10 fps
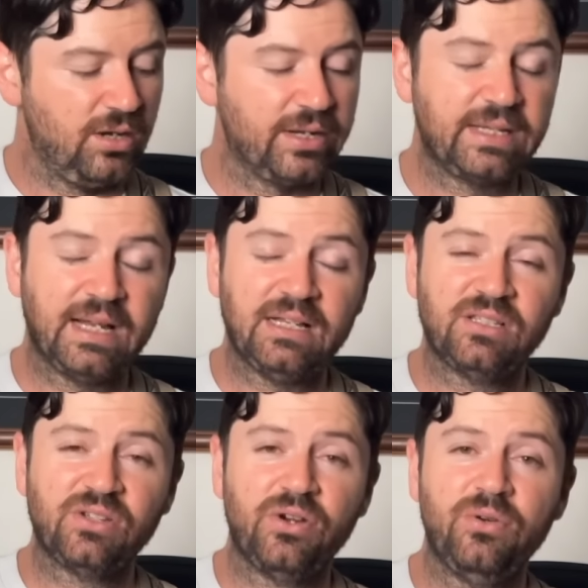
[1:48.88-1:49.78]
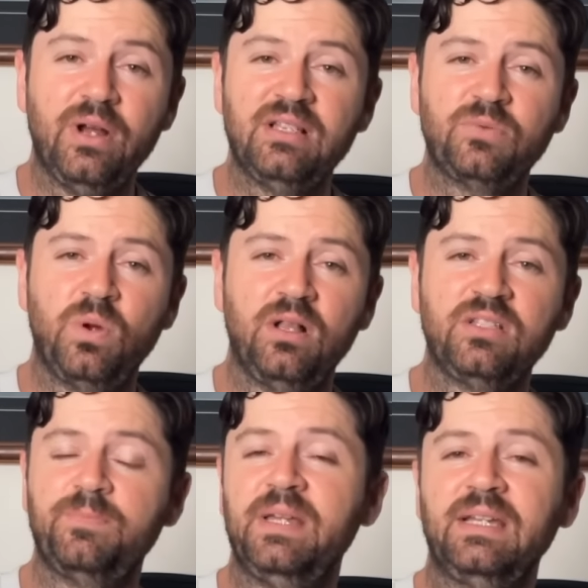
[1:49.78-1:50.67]
Okay, so as well
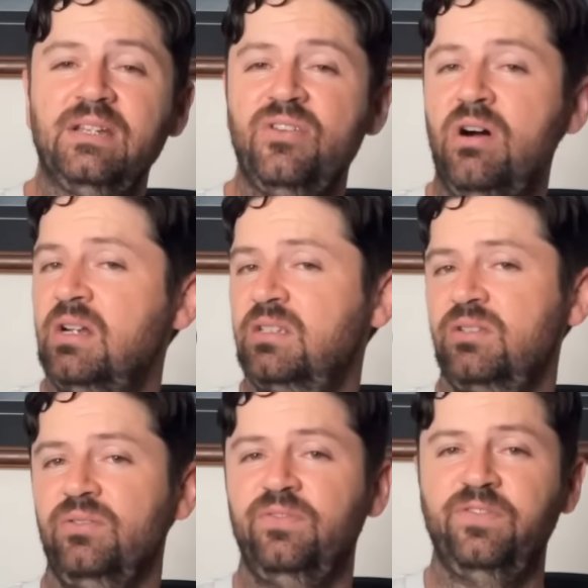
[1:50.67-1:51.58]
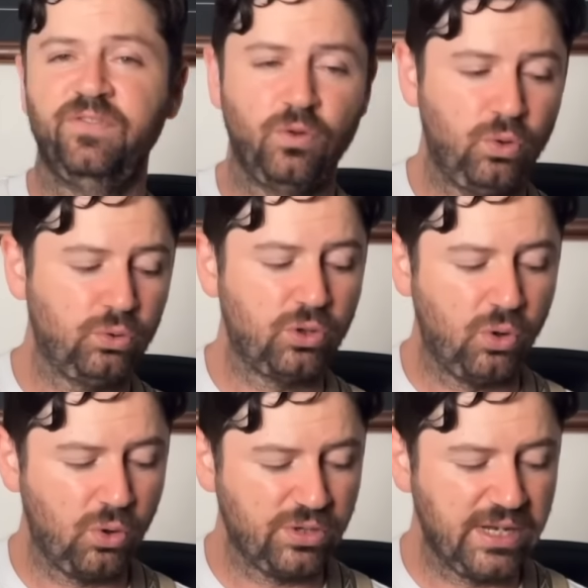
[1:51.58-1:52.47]
as being a nice sort of full
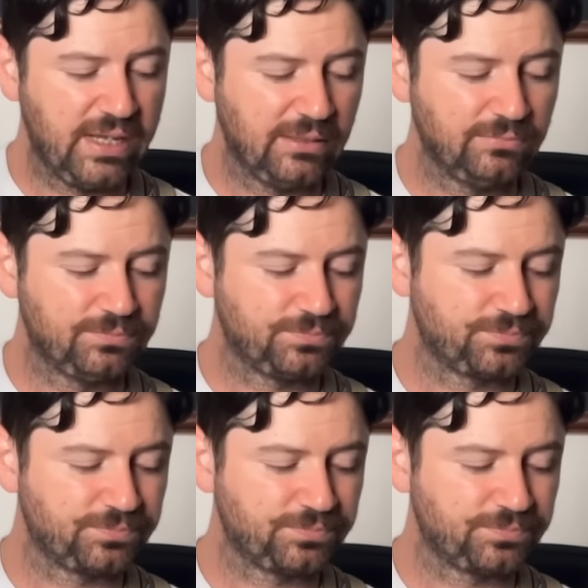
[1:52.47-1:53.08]
chord now,